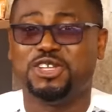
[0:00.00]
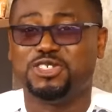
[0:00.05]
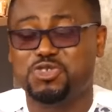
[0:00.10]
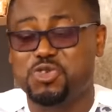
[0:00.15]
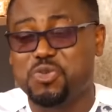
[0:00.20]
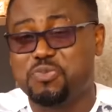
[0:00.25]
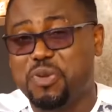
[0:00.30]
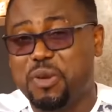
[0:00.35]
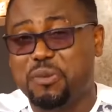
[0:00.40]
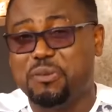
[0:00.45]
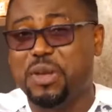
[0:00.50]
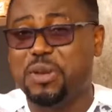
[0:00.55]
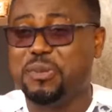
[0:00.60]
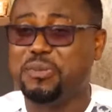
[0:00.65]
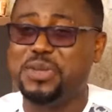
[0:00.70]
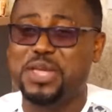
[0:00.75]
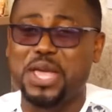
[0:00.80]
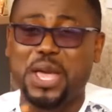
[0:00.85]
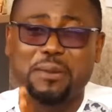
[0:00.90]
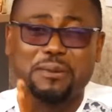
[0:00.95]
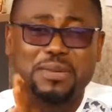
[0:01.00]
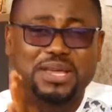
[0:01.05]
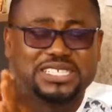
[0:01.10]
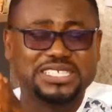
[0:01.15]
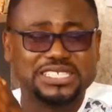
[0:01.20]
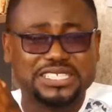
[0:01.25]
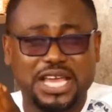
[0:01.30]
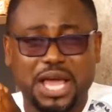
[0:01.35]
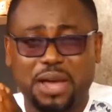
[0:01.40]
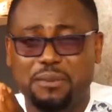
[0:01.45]
To baby be
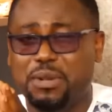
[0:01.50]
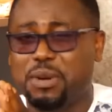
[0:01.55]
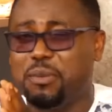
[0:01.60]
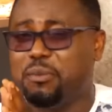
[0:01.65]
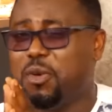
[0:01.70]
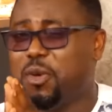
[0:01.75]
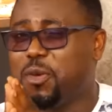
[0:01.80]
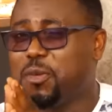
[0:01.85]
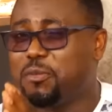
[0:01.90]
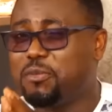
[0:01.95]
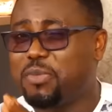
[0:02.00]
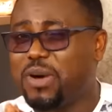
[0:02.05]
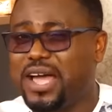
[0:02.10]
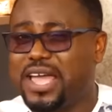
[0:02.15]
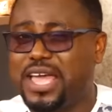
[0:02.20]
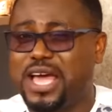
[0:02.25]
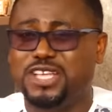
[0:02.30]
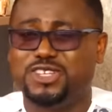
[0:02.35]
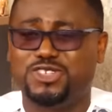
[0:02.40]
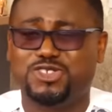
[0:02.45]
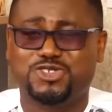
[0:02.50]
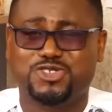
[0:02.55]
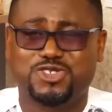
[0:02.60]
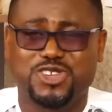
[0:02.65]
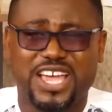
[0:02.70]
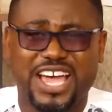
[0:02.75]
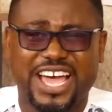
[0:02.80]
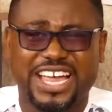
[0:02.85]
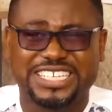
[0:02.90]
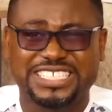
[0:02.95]
share be bonfire
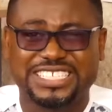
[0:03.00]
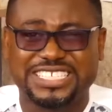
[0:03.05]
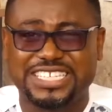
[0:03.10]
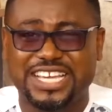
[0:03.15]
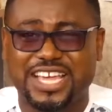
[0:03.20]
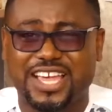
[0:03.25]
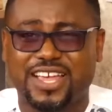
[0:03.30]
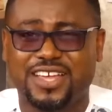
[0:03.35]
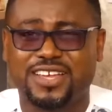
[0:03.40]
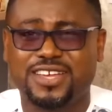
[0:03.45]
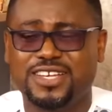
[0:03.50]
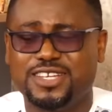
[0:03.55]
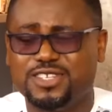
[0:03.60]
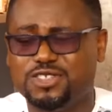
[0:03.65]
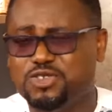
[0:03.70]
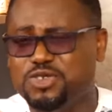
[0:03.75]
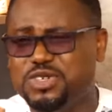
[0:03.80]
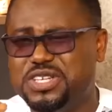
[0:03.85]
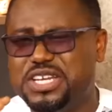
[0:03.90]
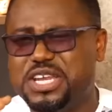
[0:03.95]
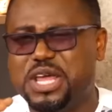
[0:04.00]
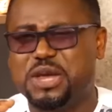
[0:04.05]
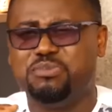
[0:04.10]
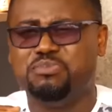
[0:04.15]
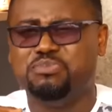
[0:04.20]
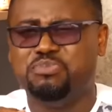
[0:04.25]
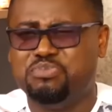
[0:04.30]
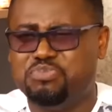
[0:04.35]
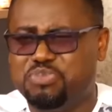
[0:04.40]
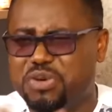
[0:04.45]
sua dear. You need a
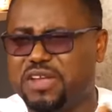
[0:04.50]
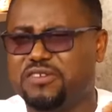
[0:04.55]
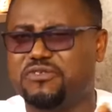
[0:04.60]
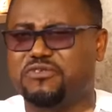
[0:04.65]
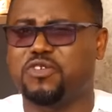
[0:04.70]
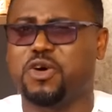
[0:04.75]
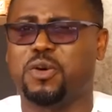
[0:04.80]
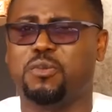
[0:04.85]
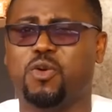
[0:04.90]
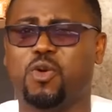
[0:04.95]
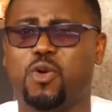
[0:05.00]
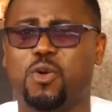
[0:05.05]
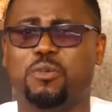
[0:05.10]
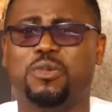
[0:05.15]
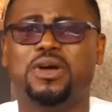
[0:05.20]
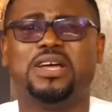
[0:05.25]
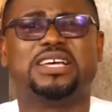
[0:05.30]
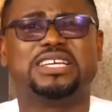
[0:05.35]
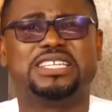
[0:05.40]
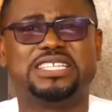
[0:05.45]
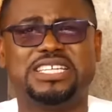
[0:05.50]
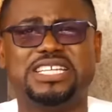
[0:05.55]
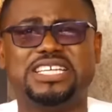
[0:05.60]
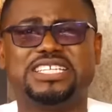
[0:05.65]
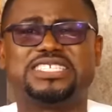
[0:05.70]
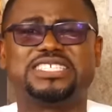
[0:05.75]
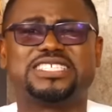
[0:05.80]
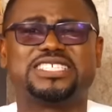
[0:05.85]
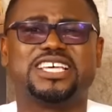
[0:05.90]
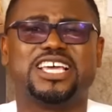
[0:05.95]
break from home.
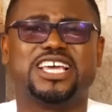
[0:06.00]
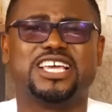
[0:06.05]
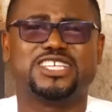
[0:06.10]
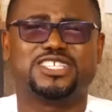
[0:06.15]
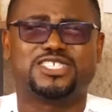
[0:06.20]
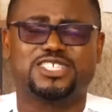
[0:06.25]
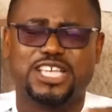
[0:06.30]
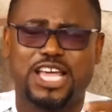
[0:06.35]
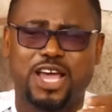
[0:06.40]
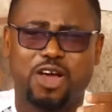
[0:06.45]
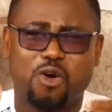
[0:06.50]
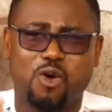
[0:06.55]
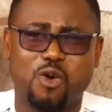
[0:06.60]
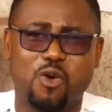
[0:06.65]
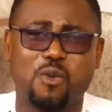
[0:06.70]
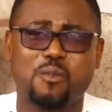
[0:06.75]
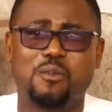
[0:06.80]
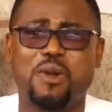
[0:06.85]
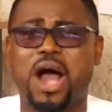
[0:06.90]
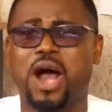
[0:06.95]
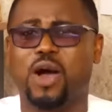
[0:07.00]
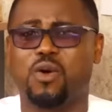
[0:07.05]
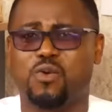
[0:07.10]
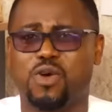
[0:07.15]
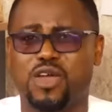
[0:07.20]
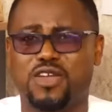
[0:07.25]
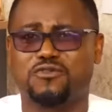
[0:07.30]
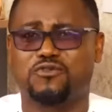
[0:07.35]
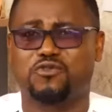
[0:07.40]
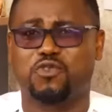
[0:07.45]
This is a home
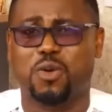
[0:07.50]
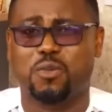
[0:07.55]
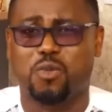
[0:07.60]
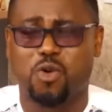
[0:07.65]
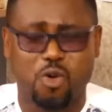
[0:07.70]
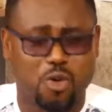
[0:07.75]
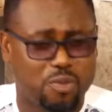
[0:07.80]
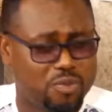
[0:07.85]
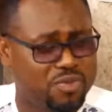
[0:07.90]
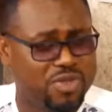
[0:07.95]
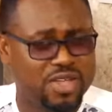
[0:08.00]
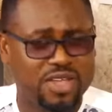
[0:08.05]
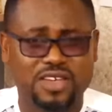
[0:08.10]
away from home.